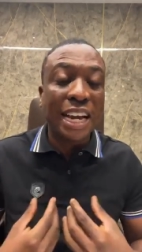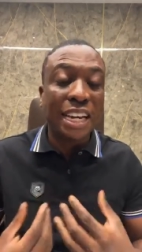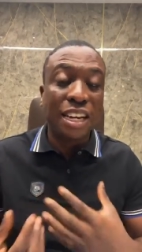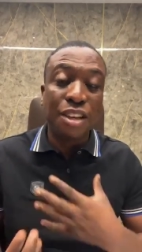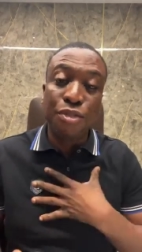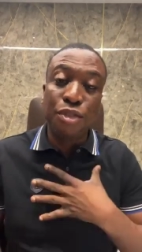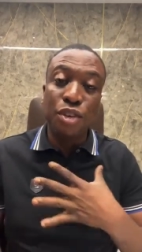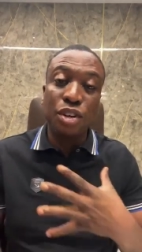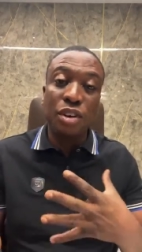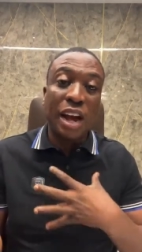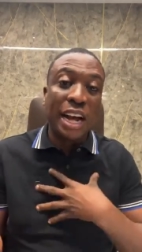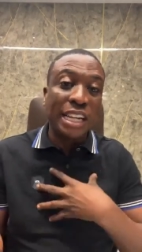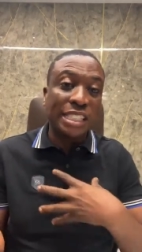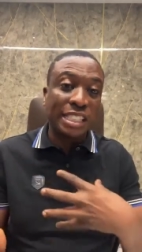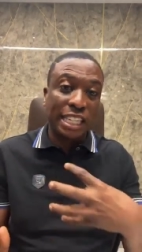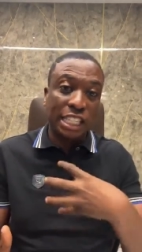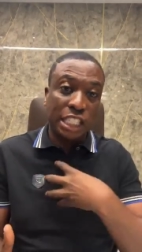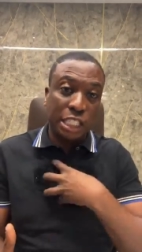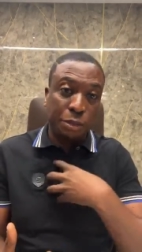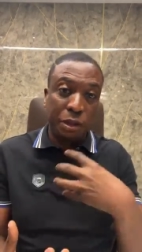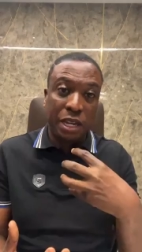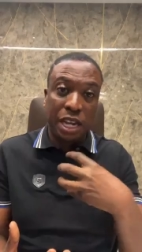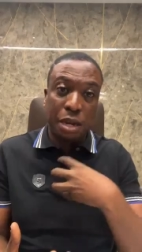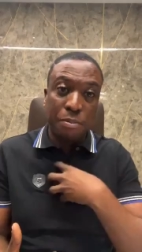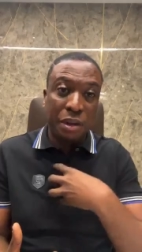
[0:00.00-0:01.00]
And even as I
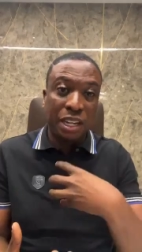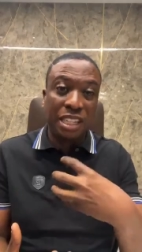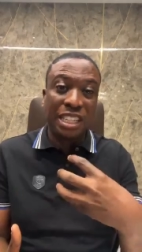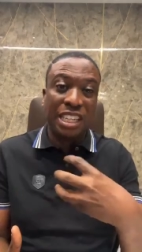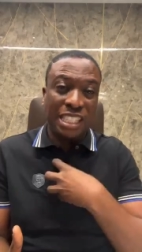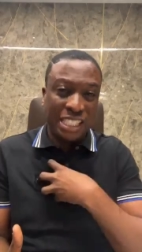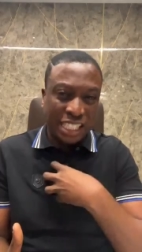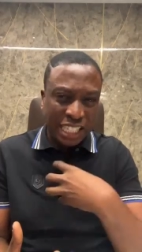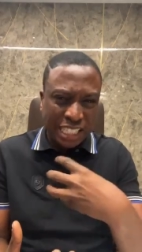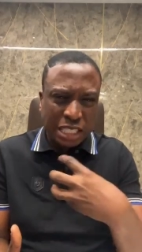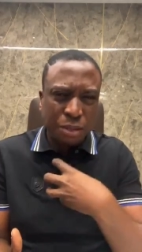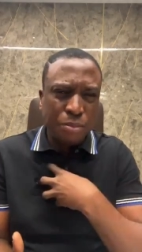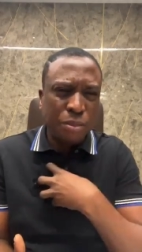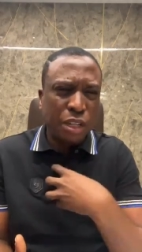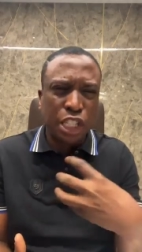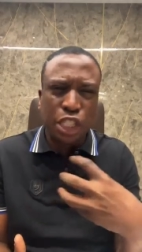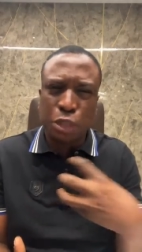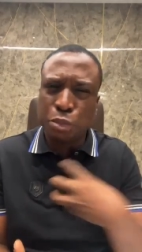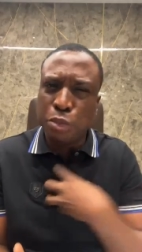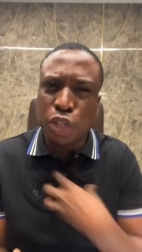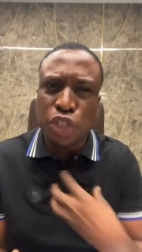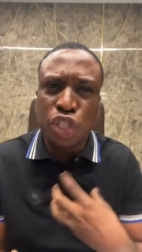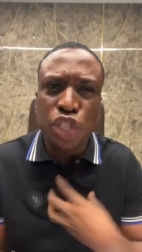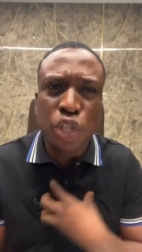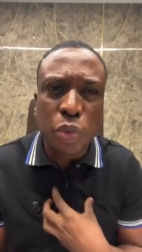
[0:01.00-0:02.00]
speak about it, he's hitting me in a
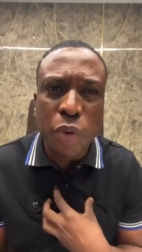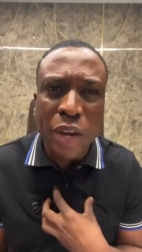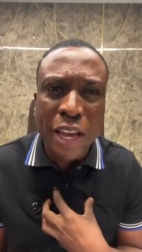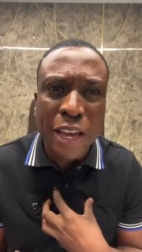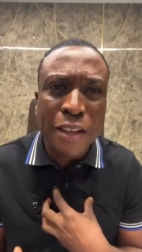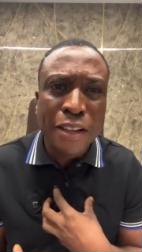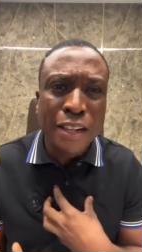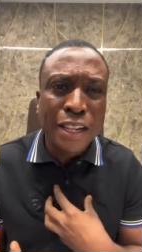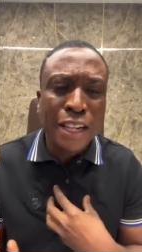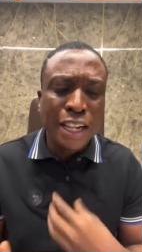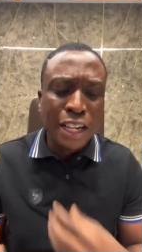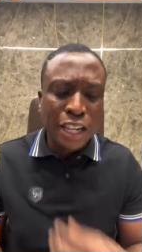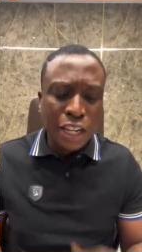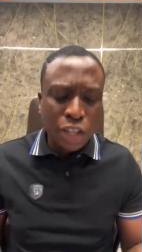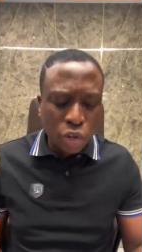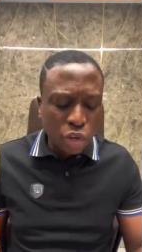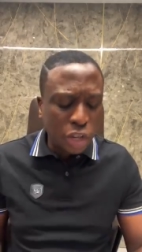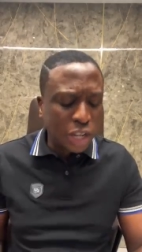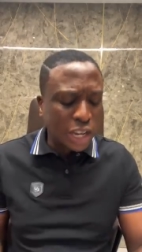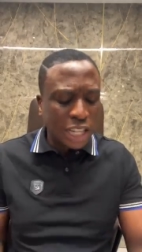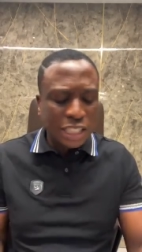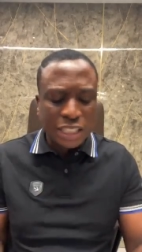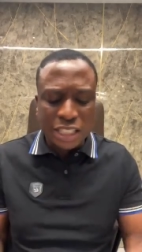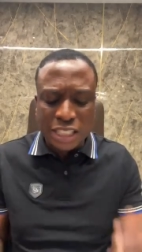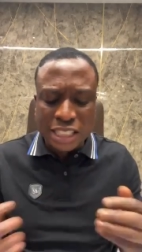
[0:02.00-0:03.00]
special way.
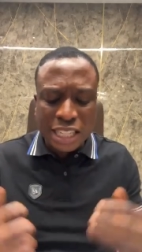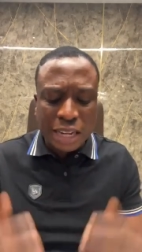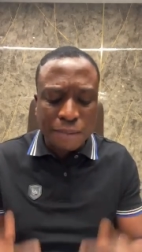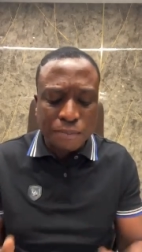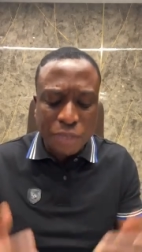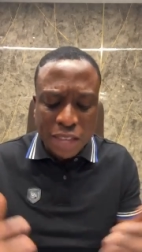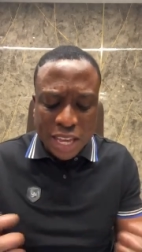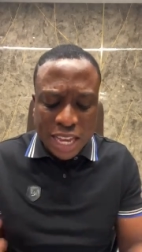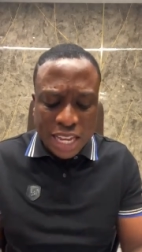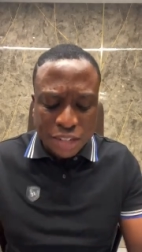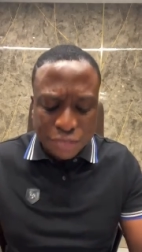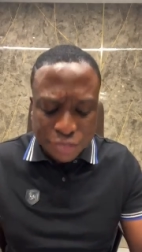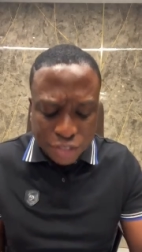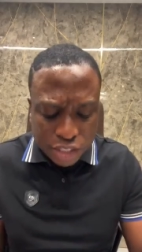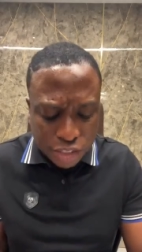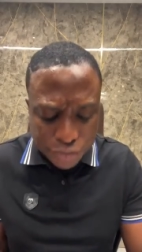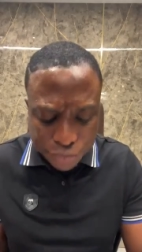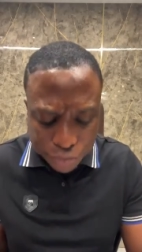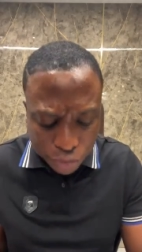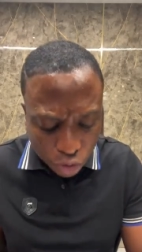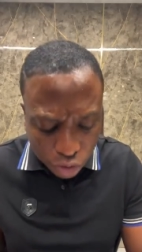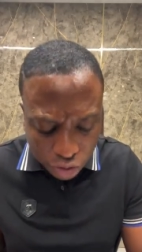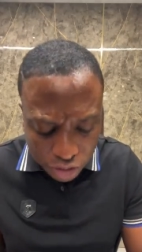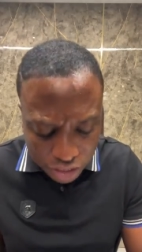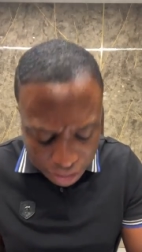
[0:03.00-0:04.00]
Look at Psalm 8, verse
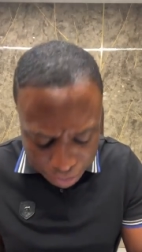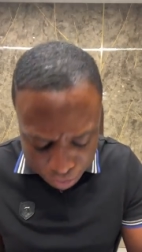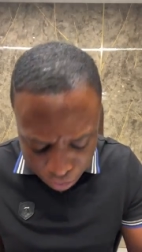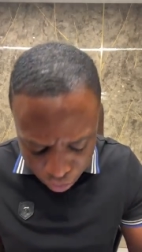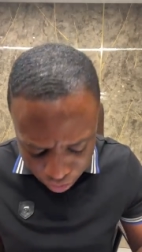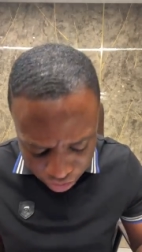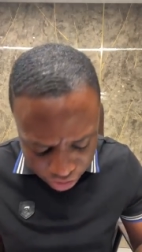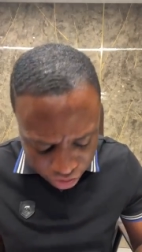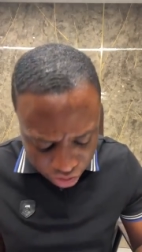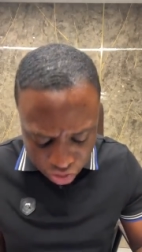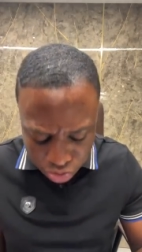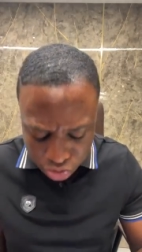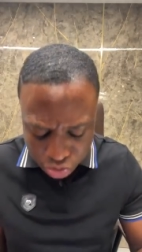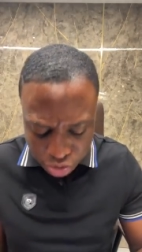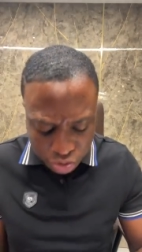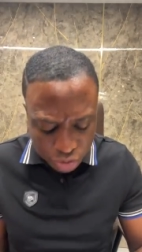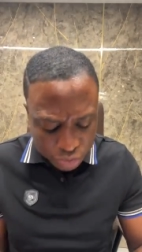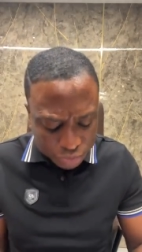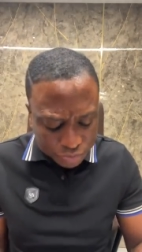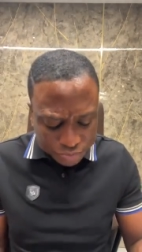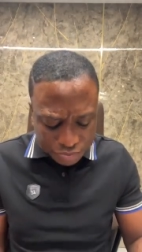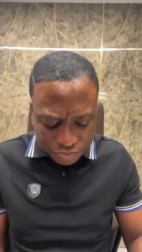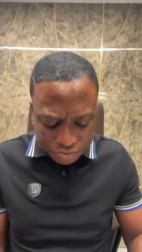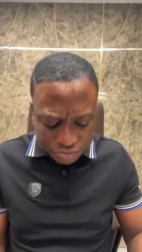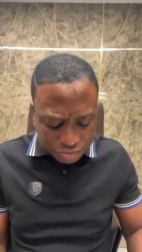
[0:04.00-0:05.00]
4. Let me read it to
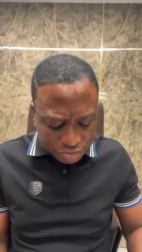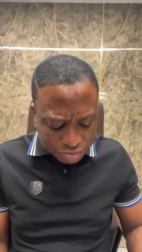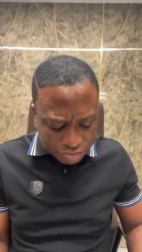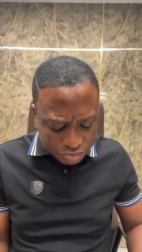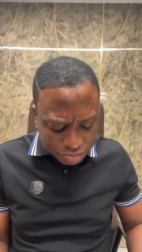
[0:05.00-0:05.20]
you.